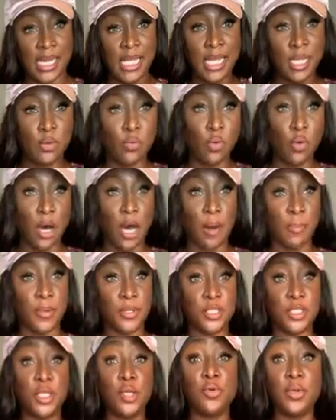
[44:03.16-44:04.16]
equal
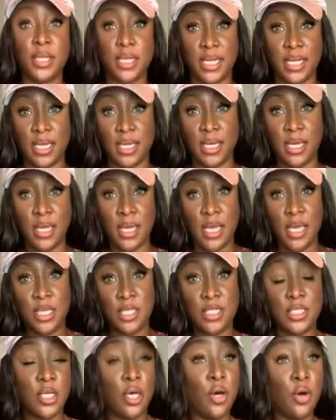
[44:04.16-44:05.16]
opportunity.
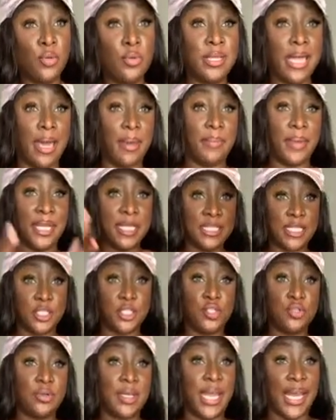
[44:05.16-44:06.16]
So that means that
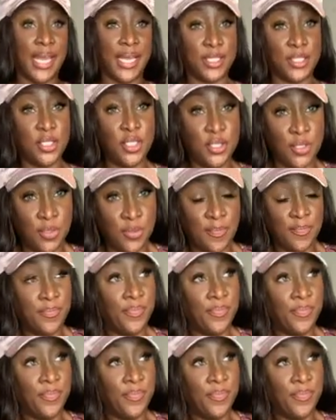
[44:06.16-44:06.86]
you can too.